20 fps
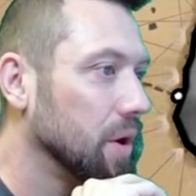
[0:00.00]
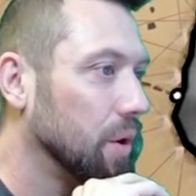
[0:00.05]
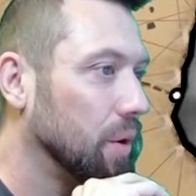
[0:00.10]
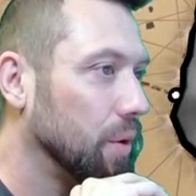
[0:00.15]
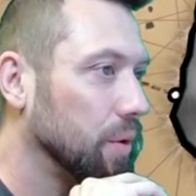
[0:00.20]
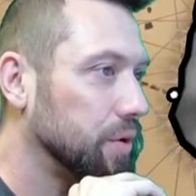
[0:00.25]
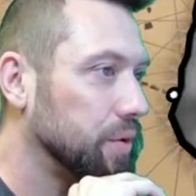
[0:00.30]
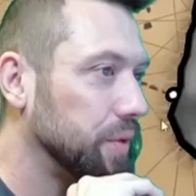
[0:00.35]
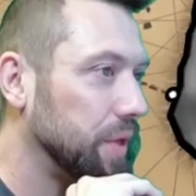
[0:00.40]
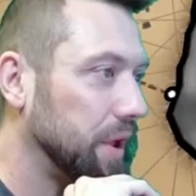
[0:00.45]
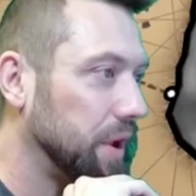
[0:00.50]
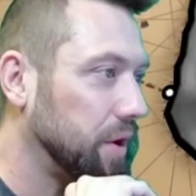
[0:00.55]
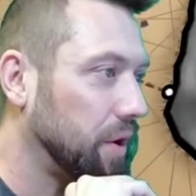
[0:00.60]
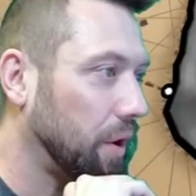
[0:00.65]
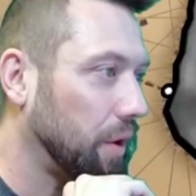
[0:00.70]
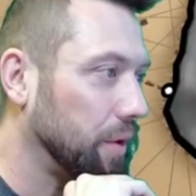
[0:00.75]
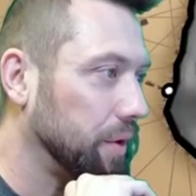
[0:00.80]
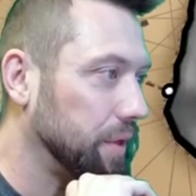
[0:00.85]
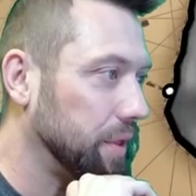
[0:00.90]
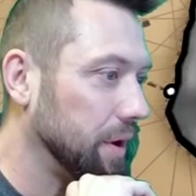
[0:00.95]
Or do they
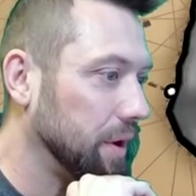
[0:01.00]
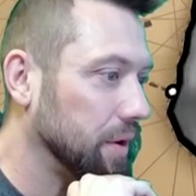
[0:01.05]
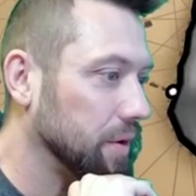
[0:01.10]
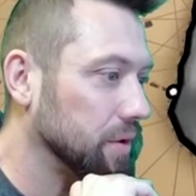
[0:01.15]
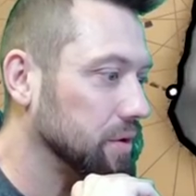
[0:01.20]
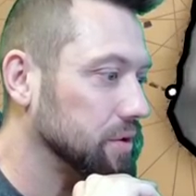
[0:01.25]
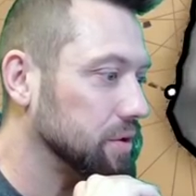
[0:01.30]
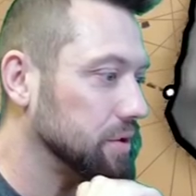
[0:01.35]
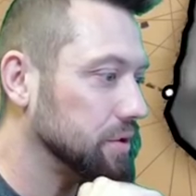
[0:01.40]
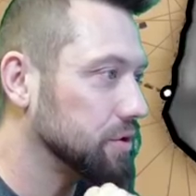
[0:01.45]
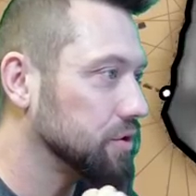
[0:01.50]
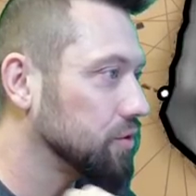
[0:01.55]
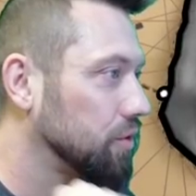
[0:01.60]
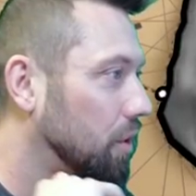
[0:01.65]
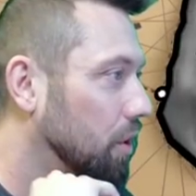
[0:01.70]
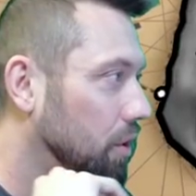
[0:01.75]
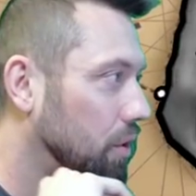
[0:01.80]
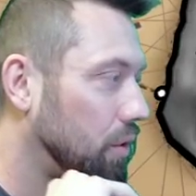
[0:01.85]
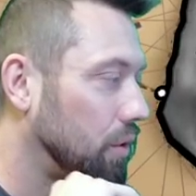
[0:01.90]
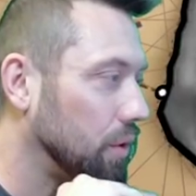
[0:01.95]
guard their
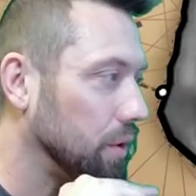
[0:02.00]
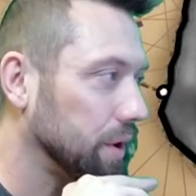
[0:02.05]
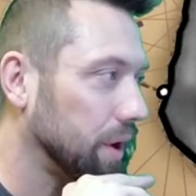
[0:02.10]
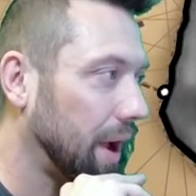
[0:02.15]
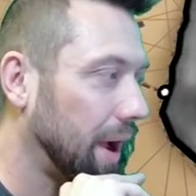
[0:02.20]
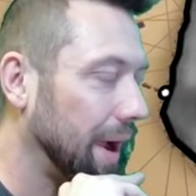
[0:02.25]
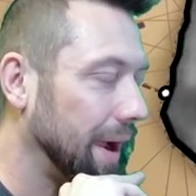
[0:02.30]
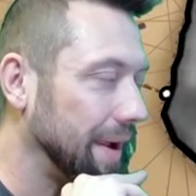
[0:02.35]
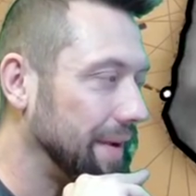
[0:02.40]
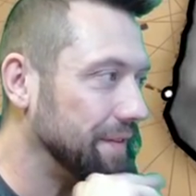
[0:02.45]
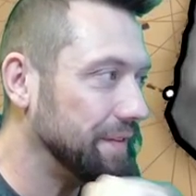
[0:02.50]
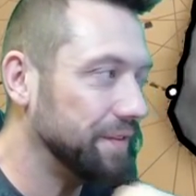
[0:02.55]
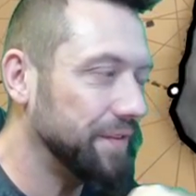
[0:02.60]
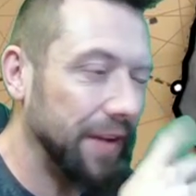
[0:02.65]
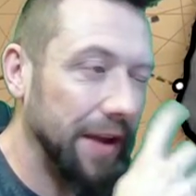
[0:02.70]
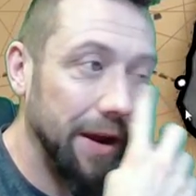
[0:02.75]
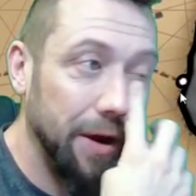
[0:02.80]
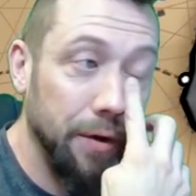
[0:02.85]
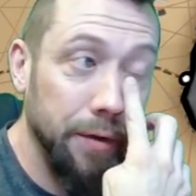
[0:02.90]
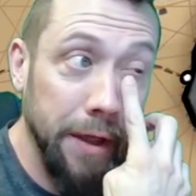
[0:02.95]
stronghold? I
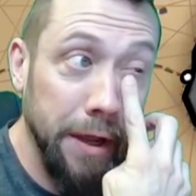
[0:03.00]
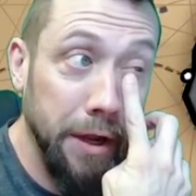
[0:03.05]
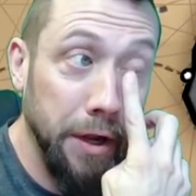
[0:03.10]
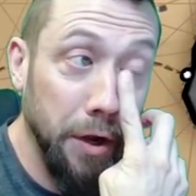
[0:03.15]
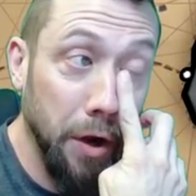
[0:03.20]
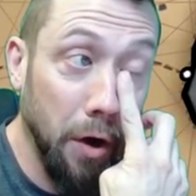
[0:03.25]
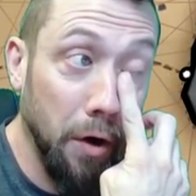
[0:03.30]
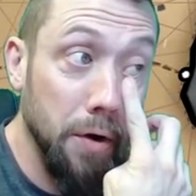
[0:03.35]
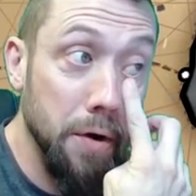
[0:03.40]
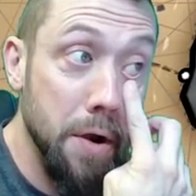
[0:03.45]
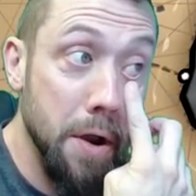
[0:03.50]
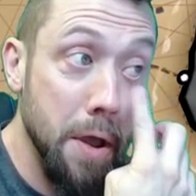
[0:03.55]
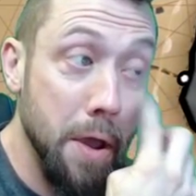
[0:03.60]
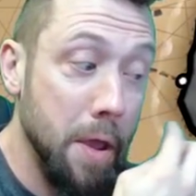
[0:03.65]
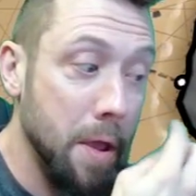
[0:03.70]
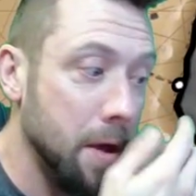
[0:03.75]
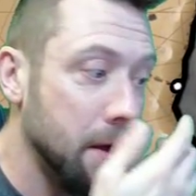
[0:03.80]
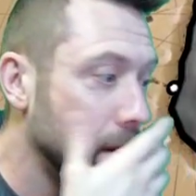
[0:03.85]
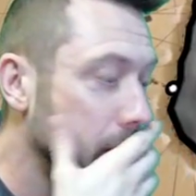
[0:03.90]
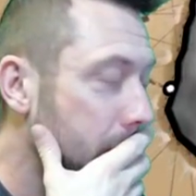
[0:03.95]
figure they guard.
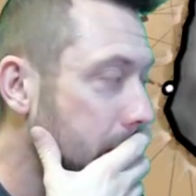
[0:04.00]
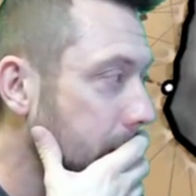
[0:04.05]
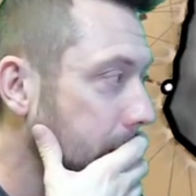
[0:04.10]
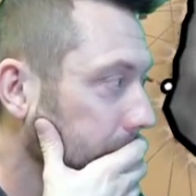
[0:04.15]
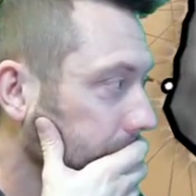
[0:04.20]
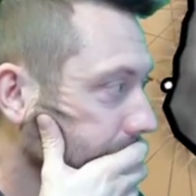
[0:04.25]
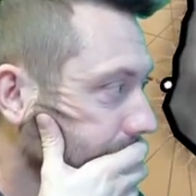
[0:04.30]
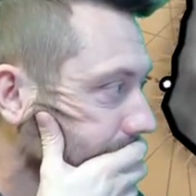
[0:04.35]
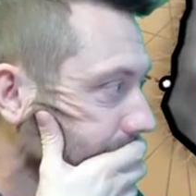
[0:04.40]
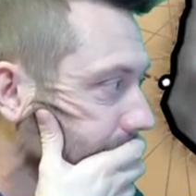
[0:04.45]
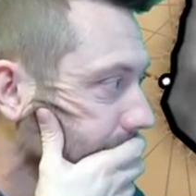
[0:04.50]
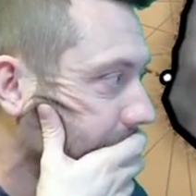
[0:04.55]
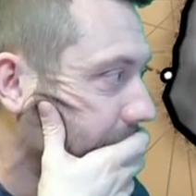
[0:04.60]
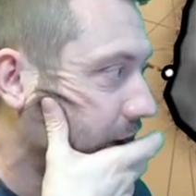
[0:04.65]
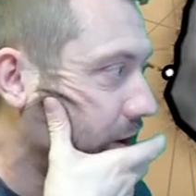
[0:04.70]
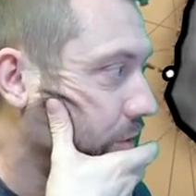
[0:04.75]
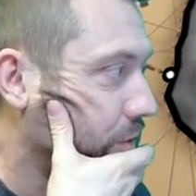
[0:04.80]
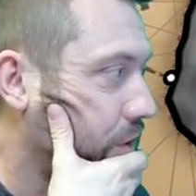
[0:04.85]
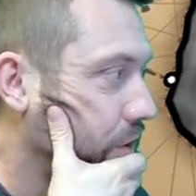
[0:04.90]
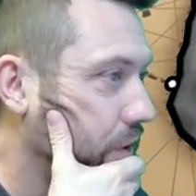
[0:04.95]

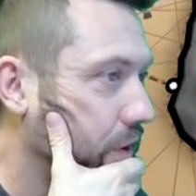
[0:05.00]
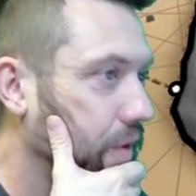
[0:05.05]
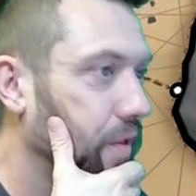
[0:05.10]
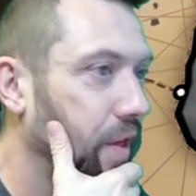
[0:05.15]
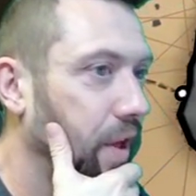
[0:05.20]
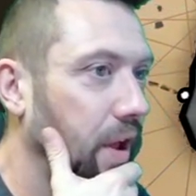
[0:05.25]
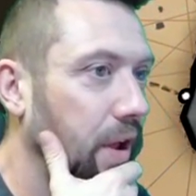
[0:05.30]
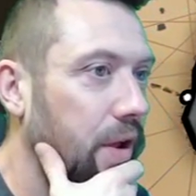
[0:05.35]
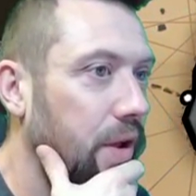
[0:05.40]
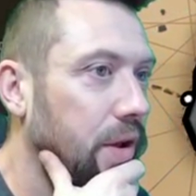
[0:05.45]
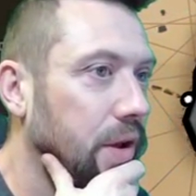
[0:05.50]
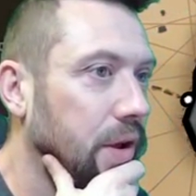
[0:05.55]
How good are they?